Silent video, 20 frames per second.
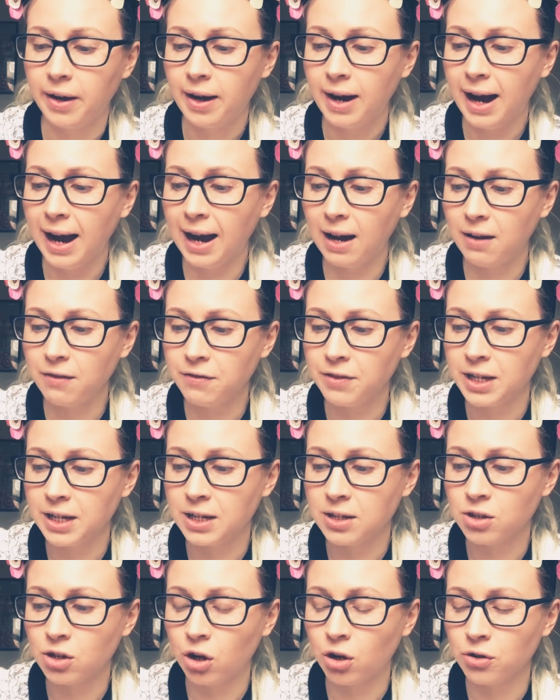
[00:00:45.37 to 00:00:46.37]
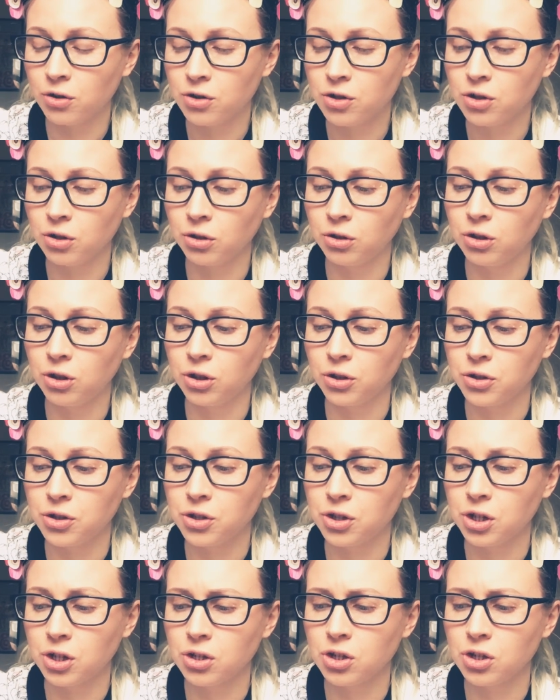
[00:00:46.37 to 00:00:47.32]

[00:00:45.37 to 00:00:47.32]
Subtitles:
have these consonant clusters,